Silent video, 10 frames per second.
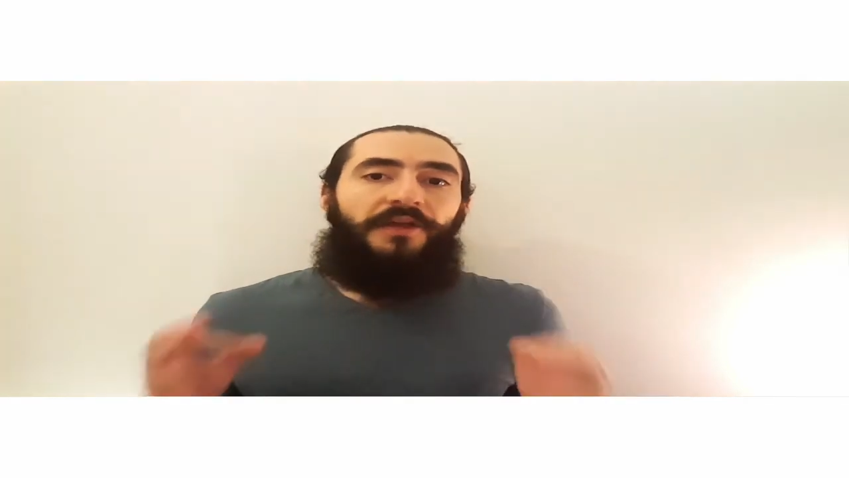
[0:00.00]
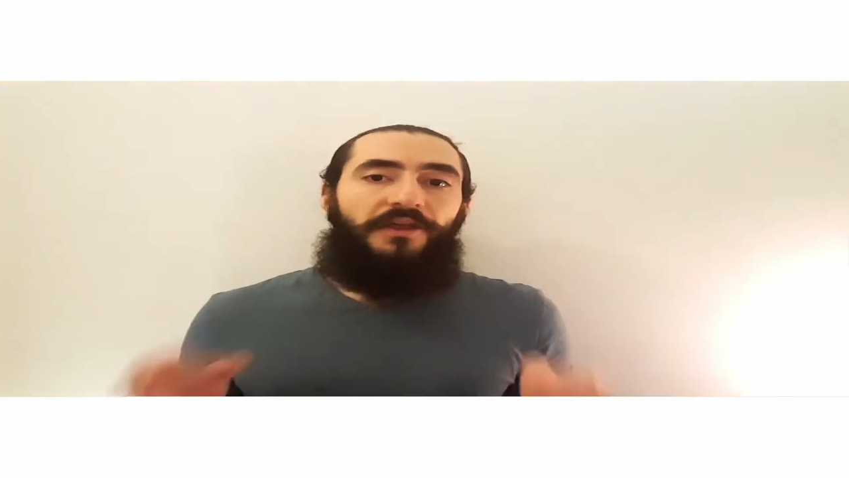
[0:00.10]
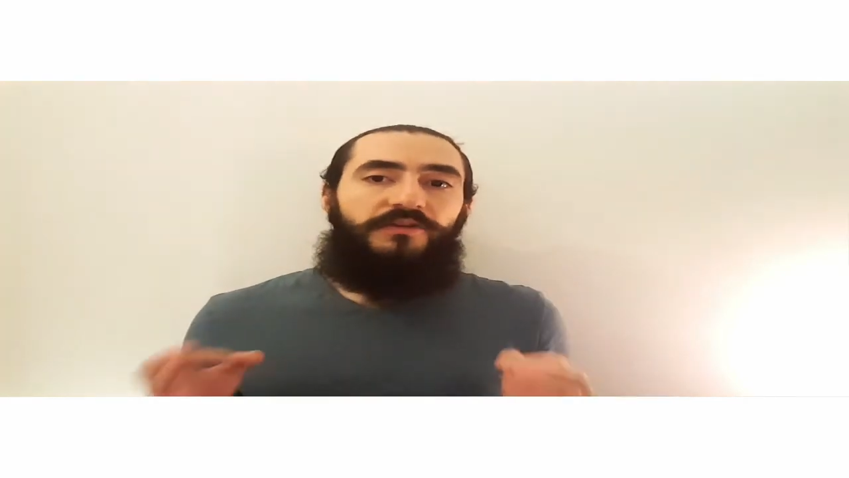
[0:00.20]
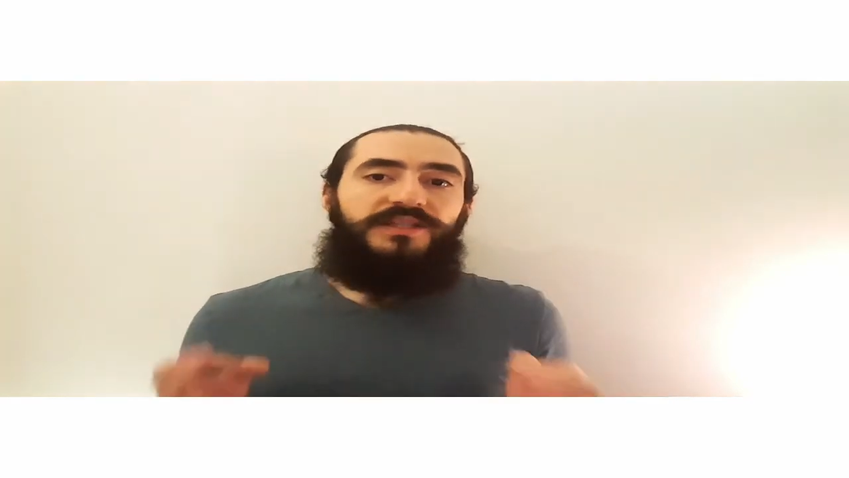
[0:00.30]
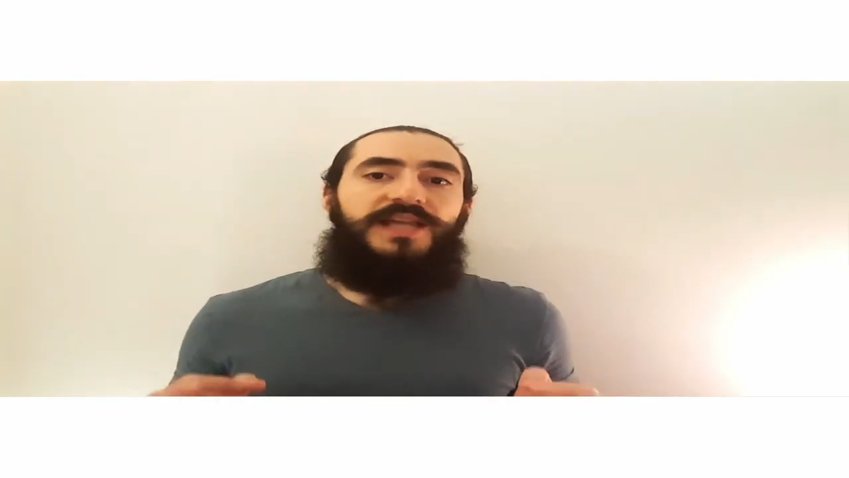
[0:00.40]

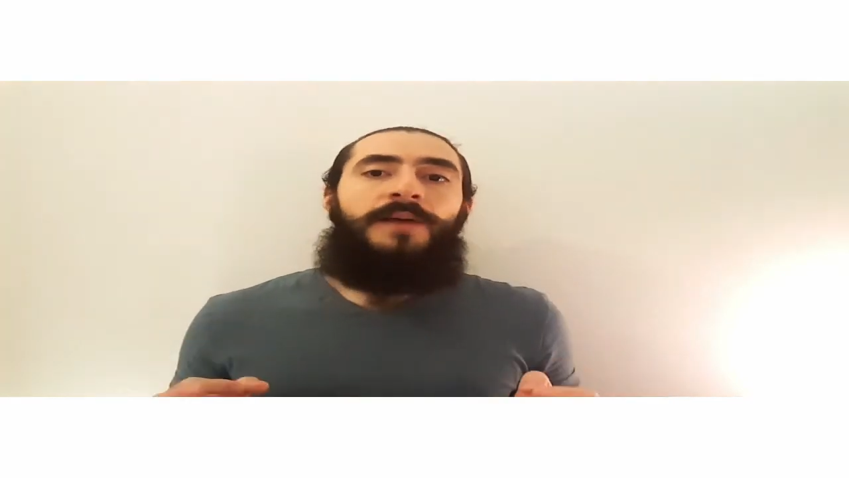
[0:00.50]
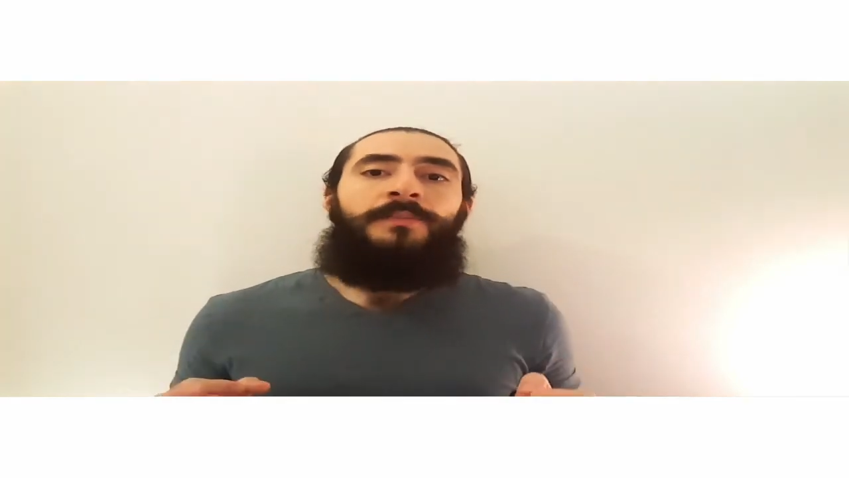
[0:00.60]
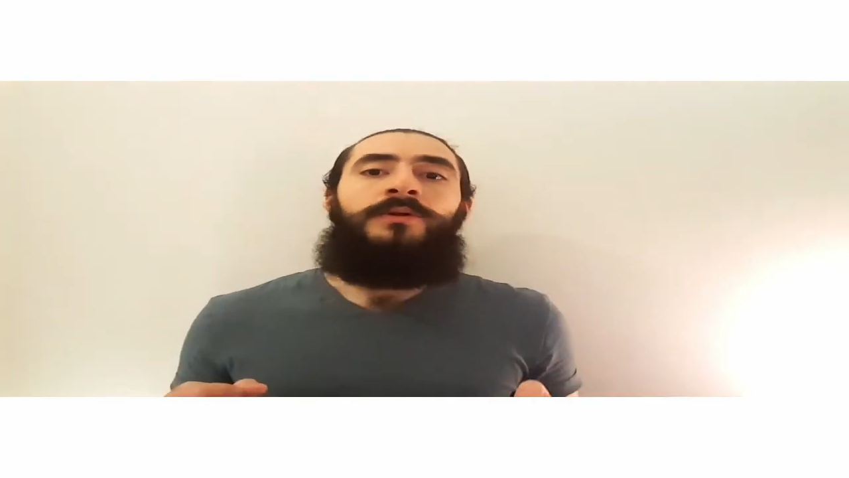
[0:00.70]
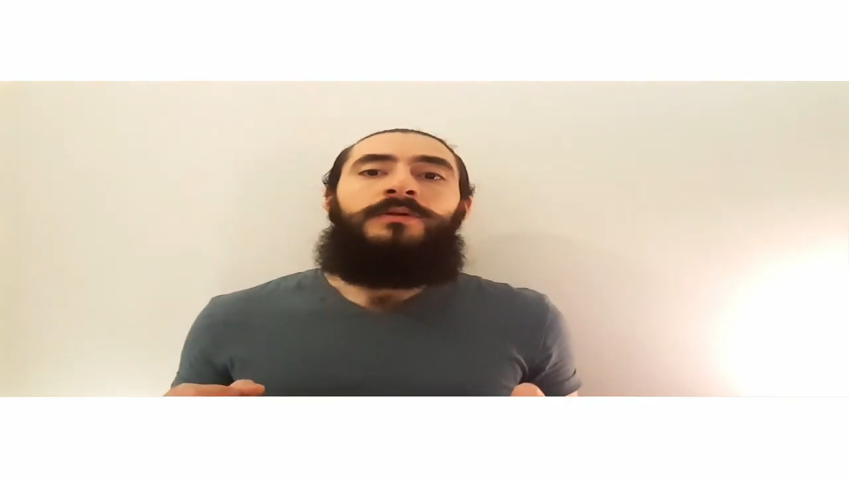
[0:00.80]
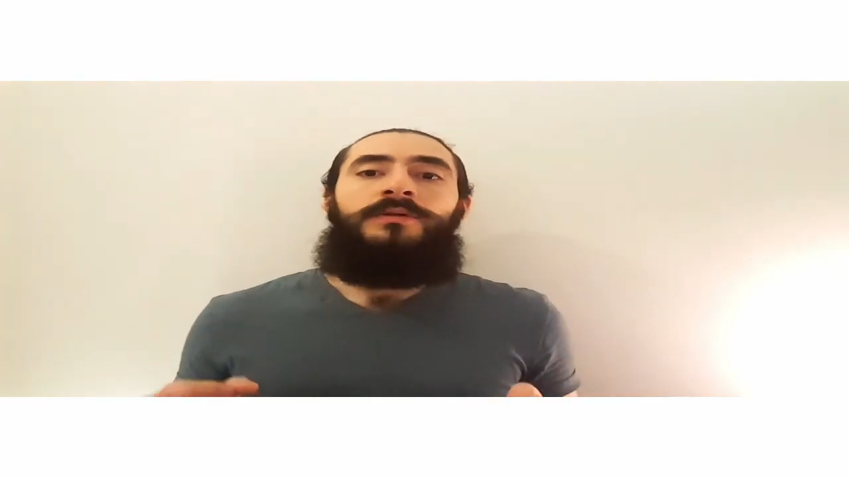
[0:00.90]
Another
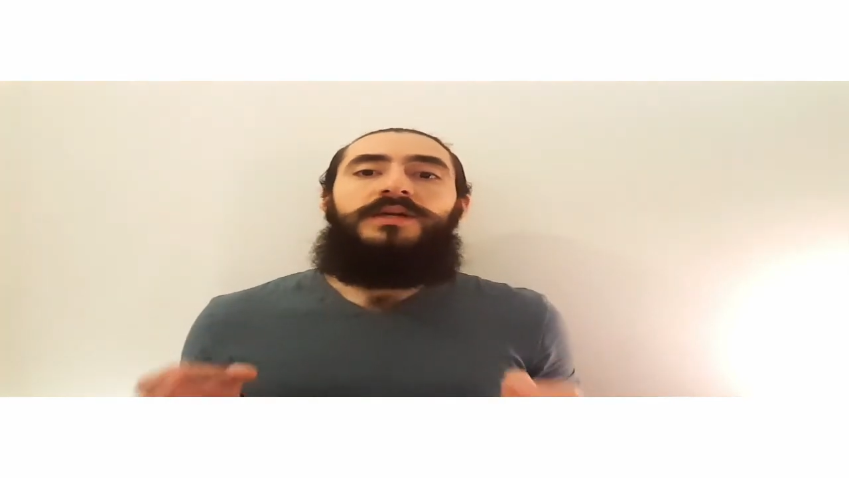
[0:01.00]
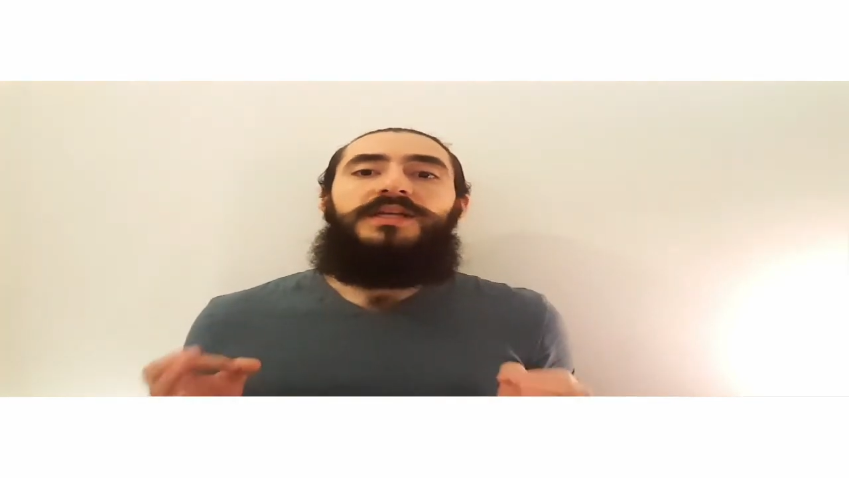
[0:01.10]
example